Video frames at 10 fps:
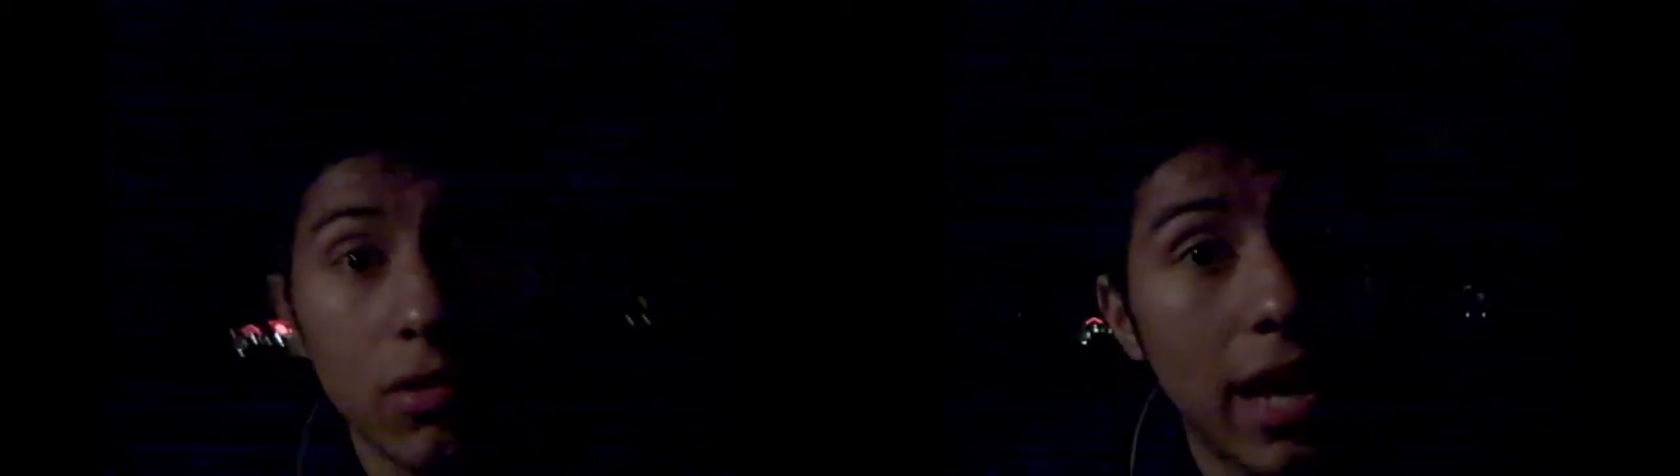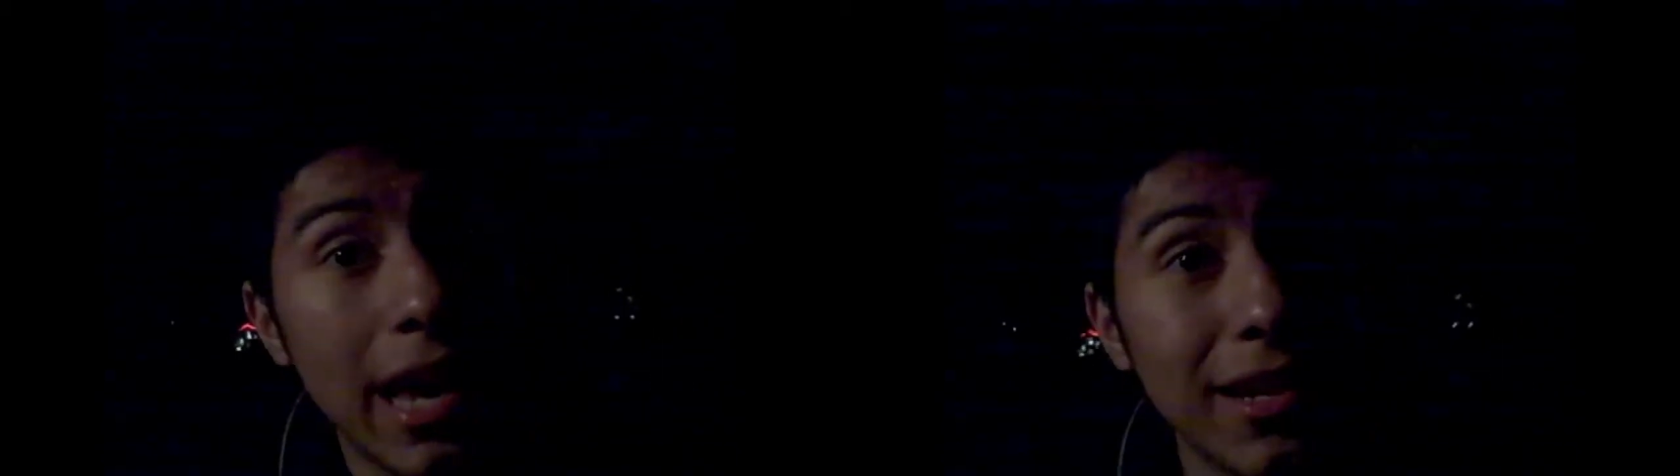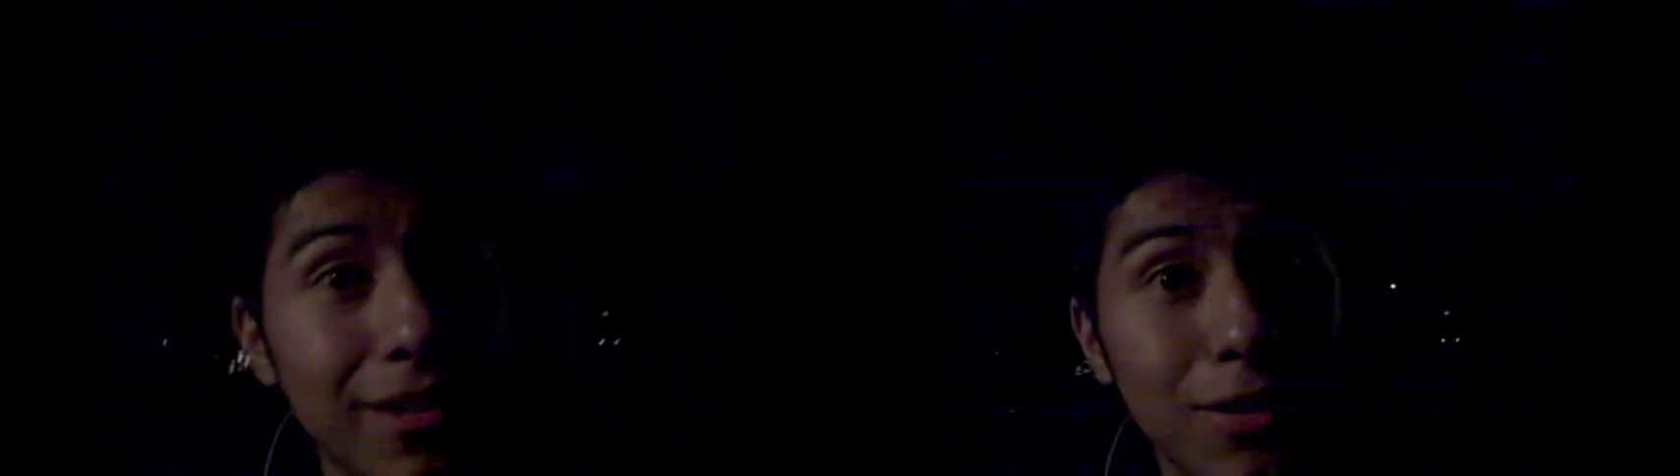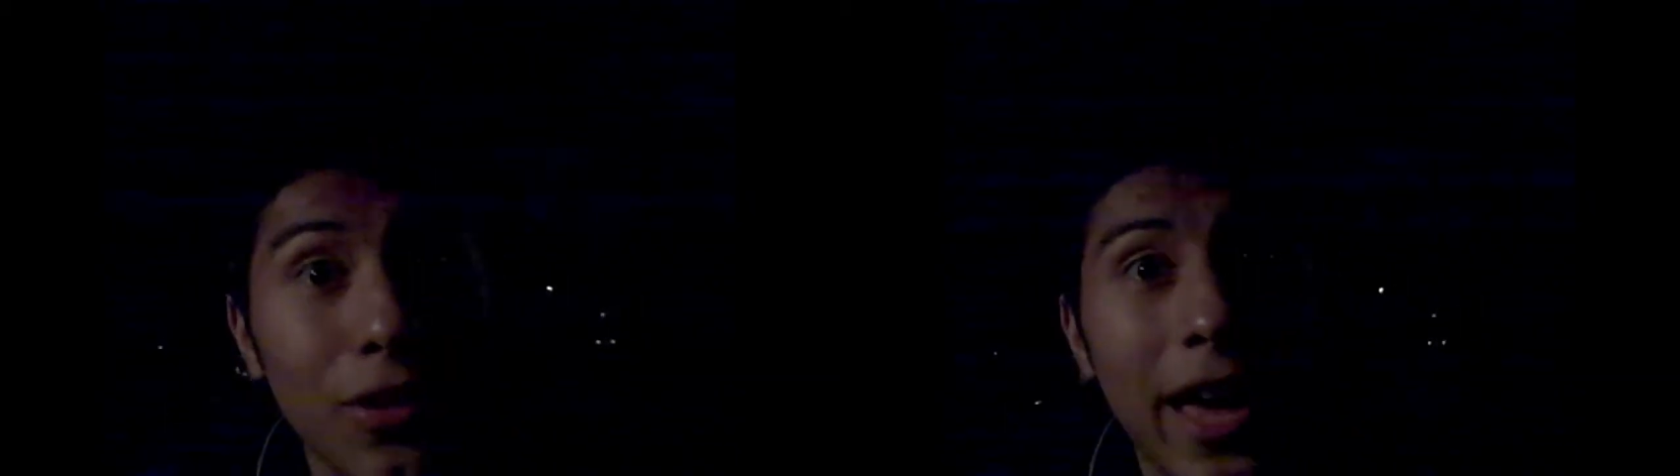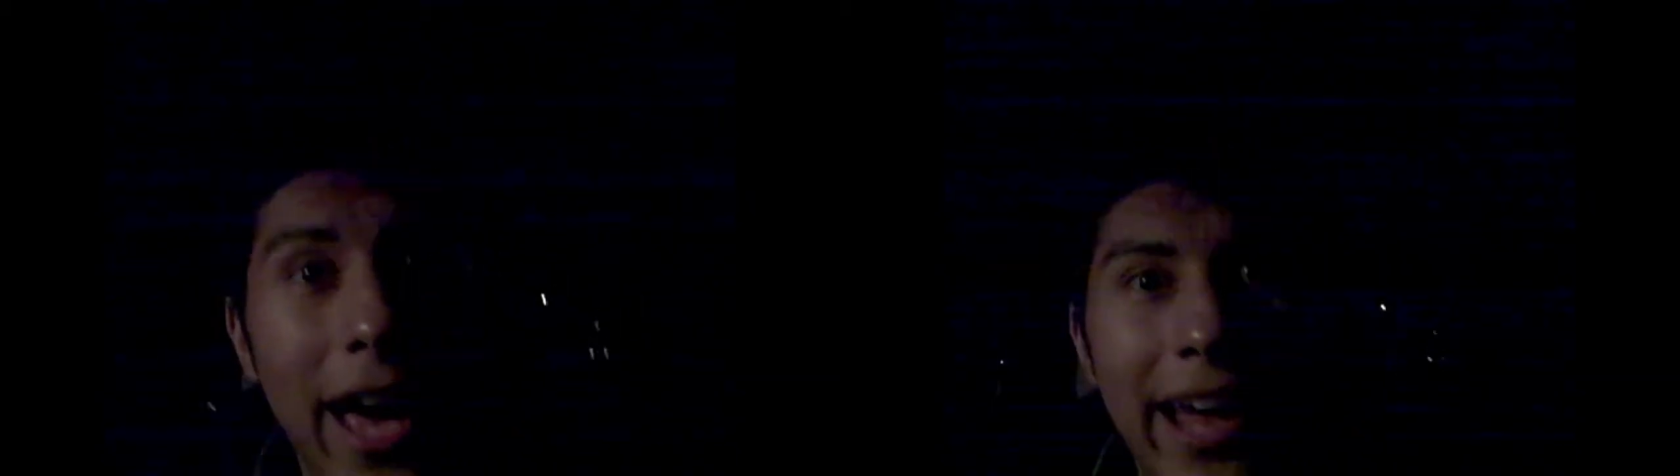you can't
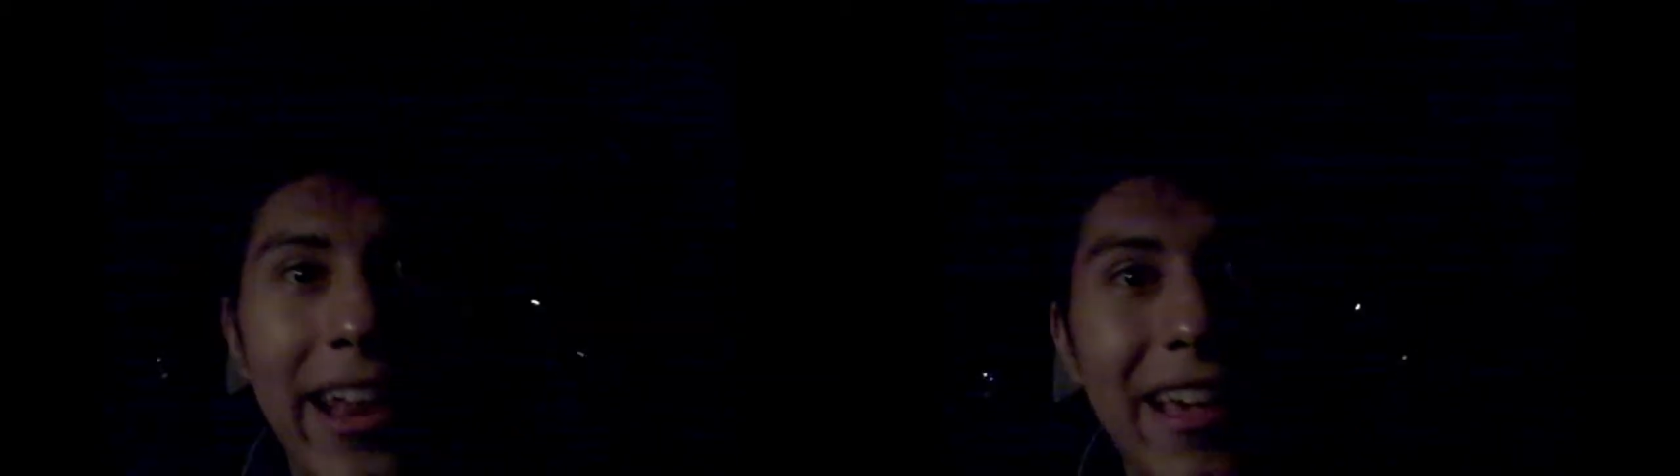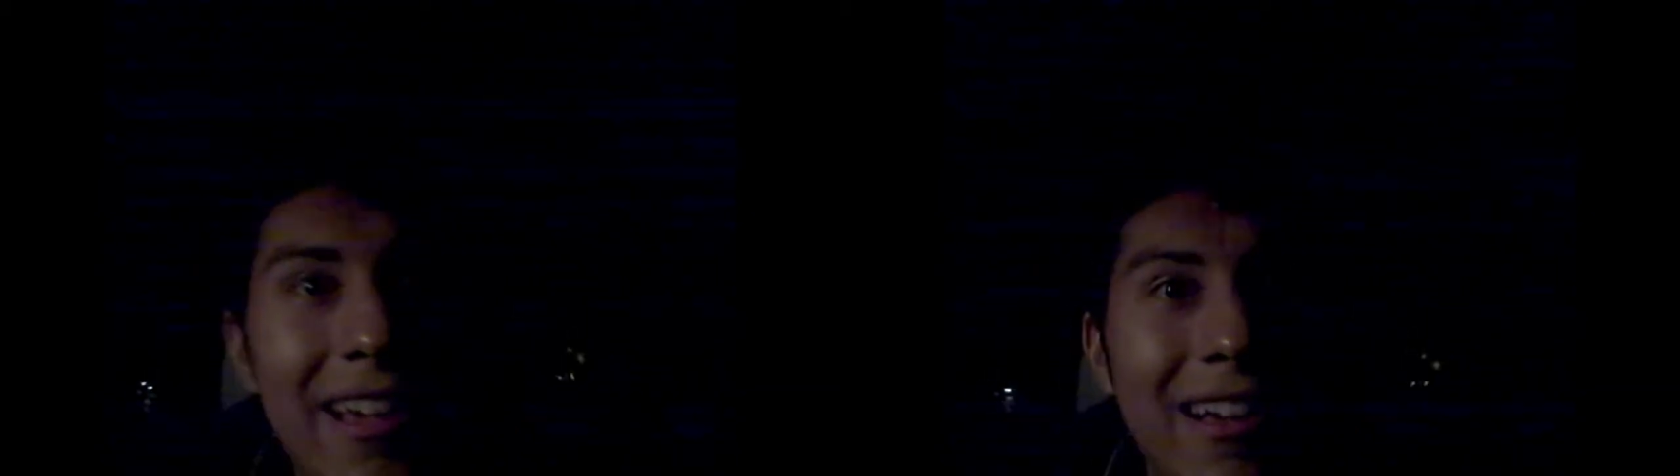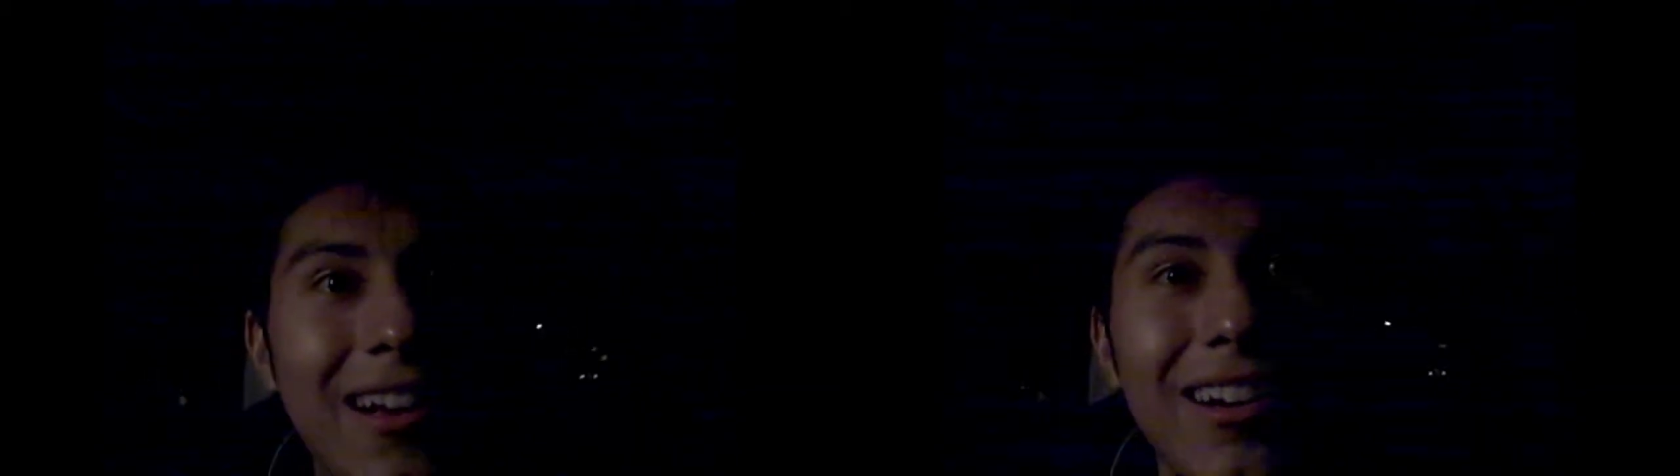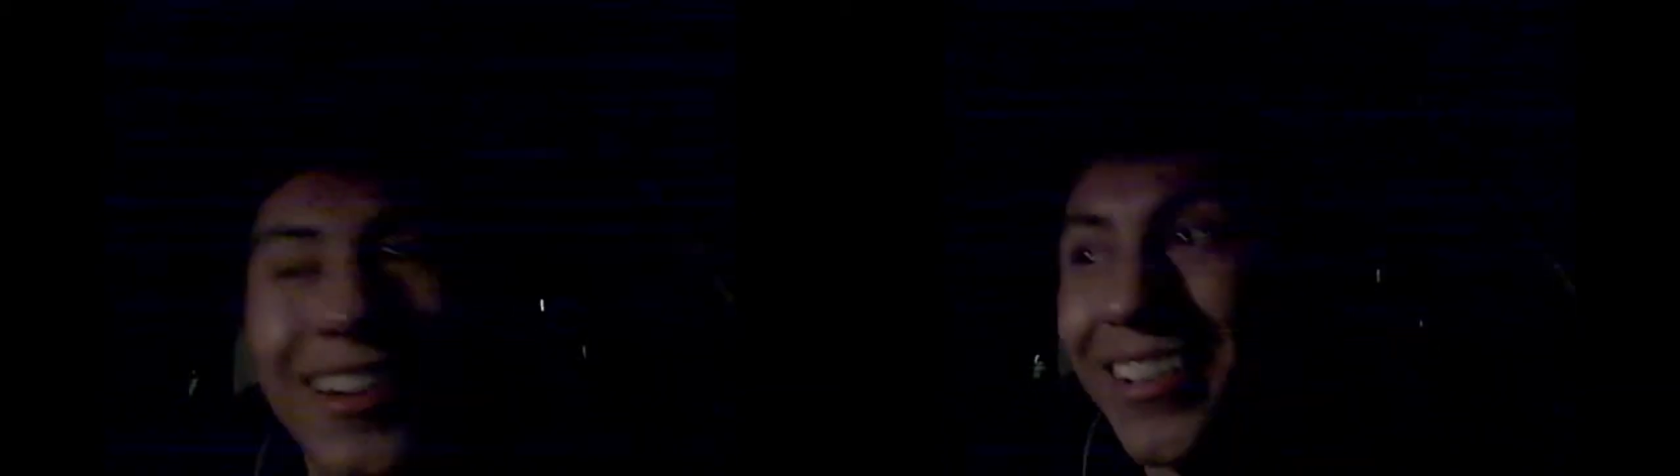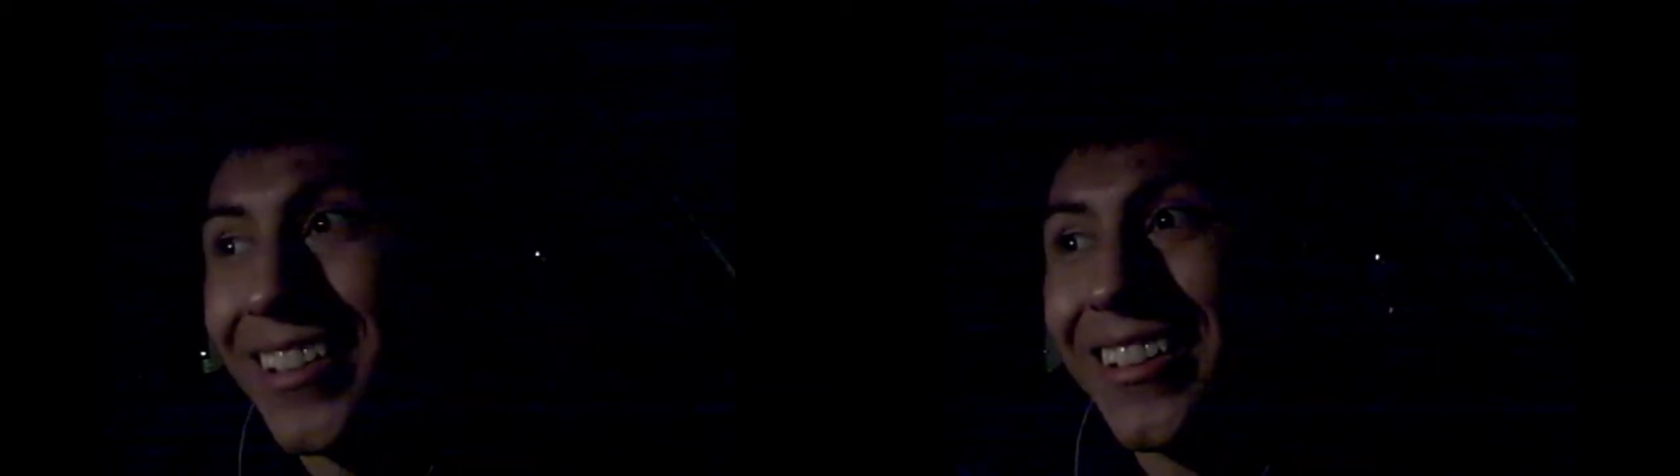do that.
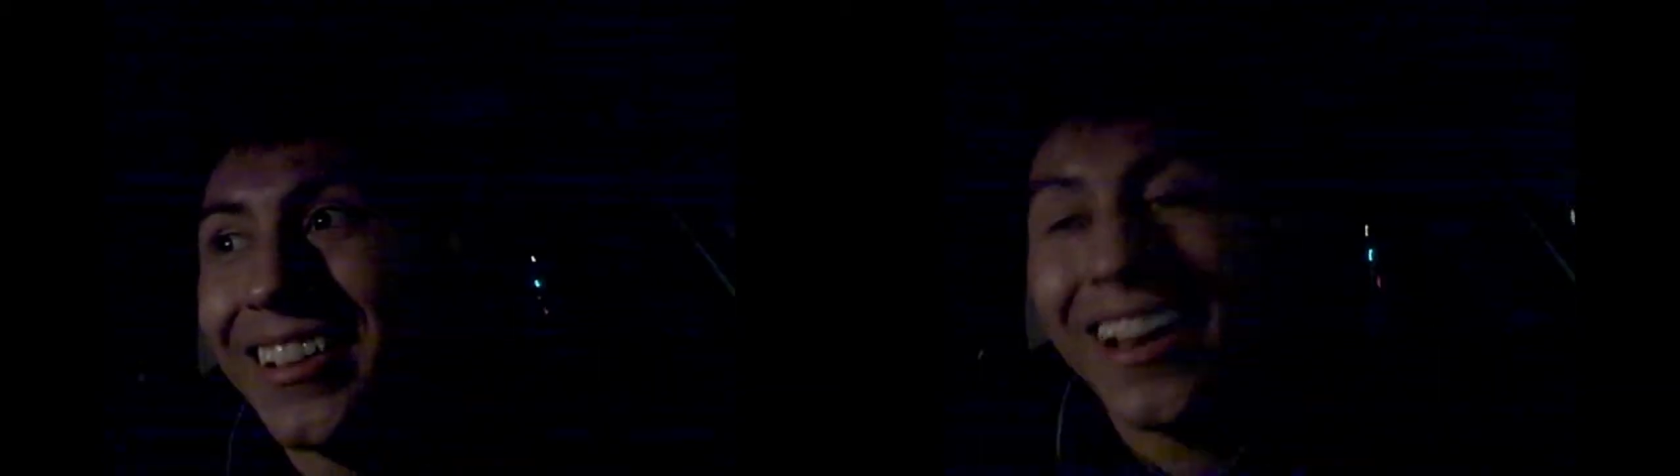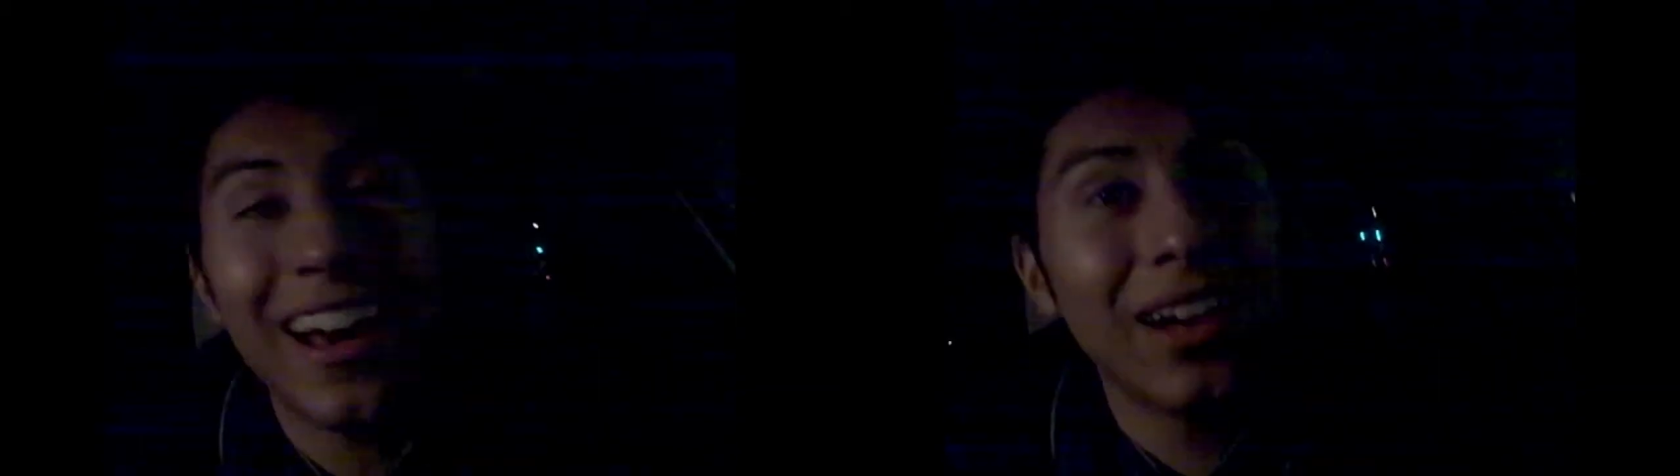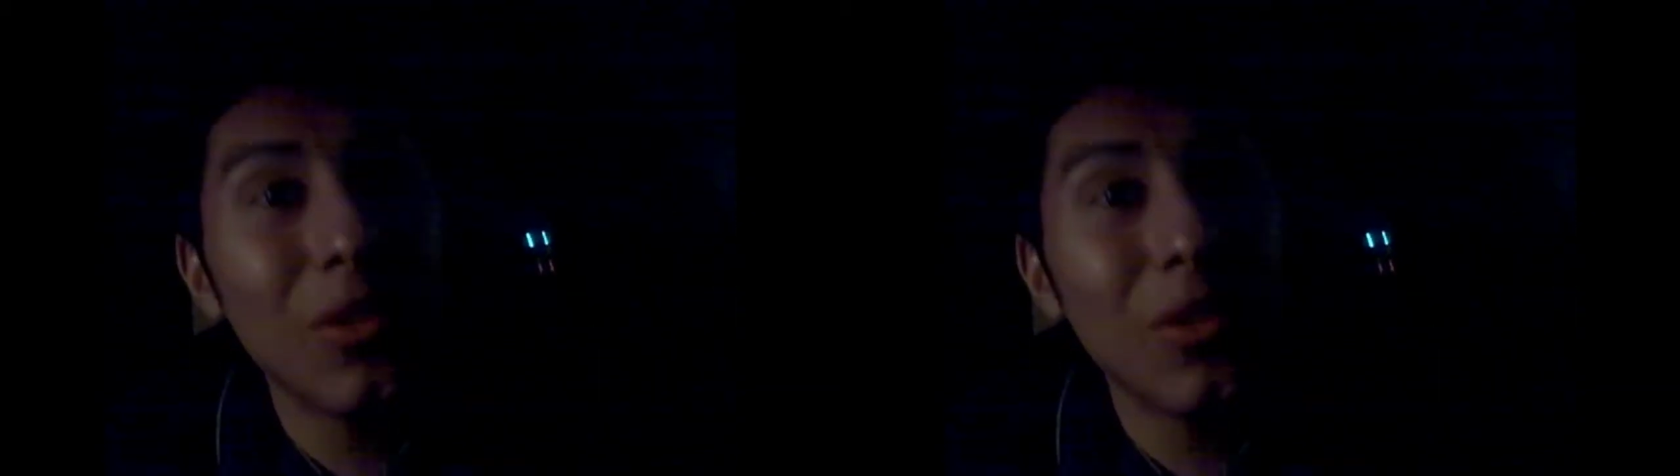I